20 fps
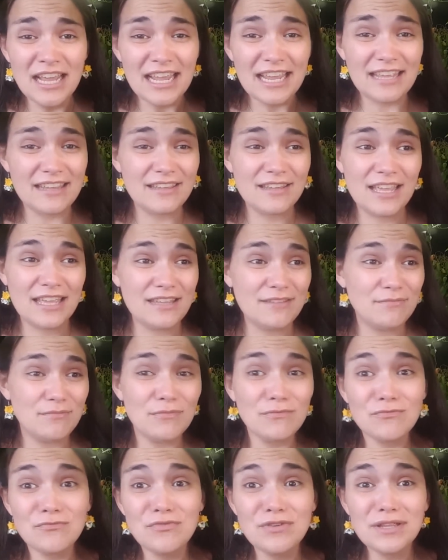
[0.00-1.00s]
and,
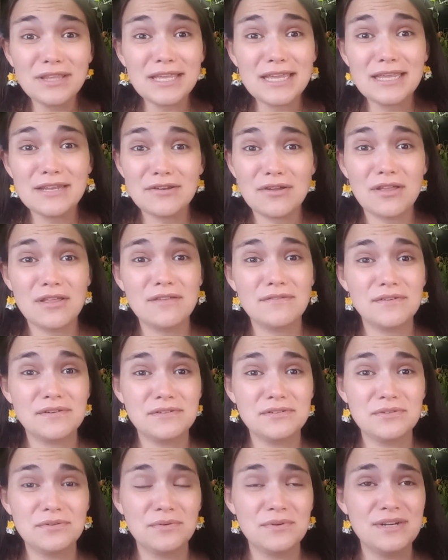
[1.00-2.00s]
and really into all of our
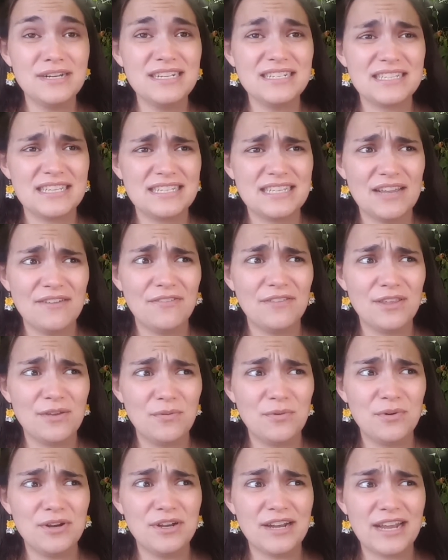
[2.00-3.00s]
stories, and definitely
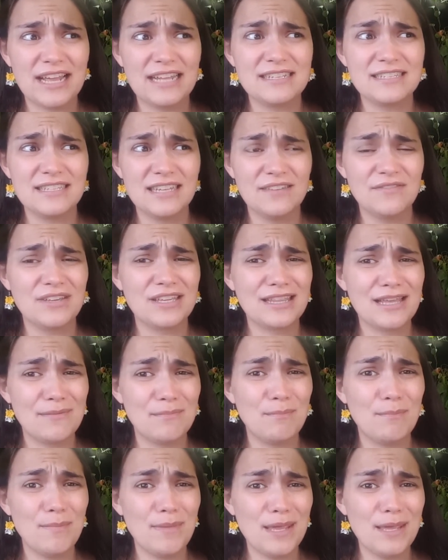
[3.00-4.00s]
warrior cats loving,
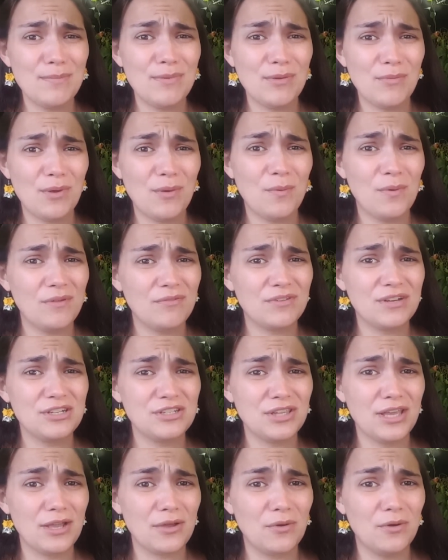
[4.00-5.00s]
that maybe we will reach
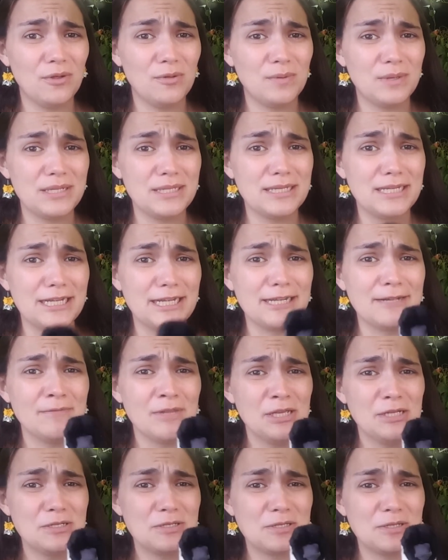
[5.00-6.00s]
that goal one day.
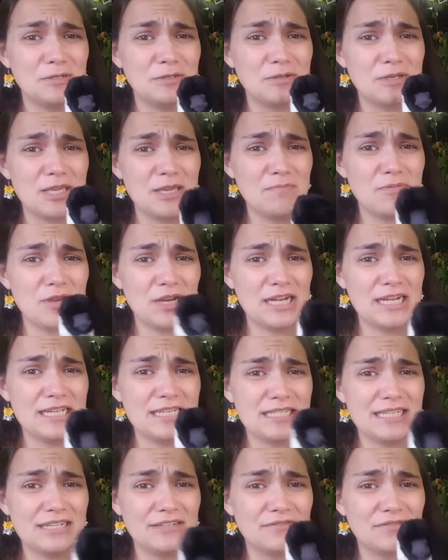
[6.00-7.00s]
So keep your
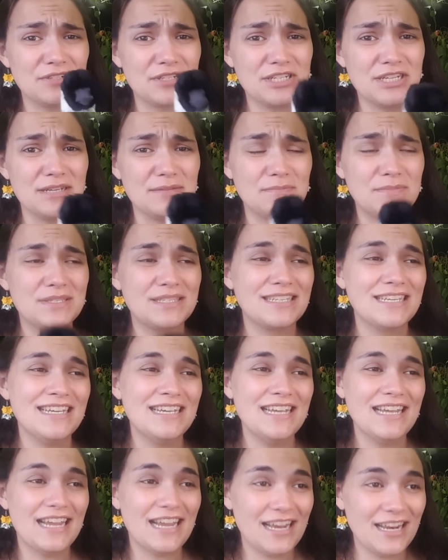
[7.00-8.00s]
eyes out for Chips.
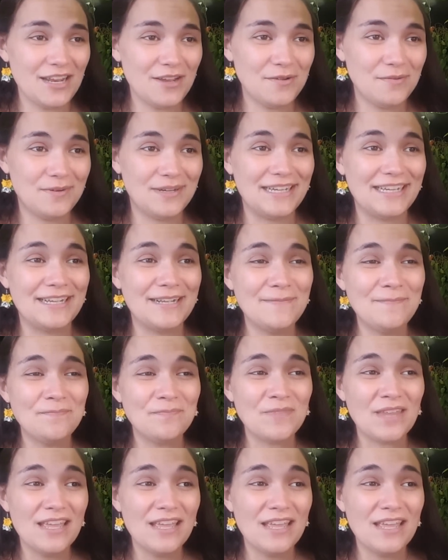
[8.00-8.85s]
Anyway,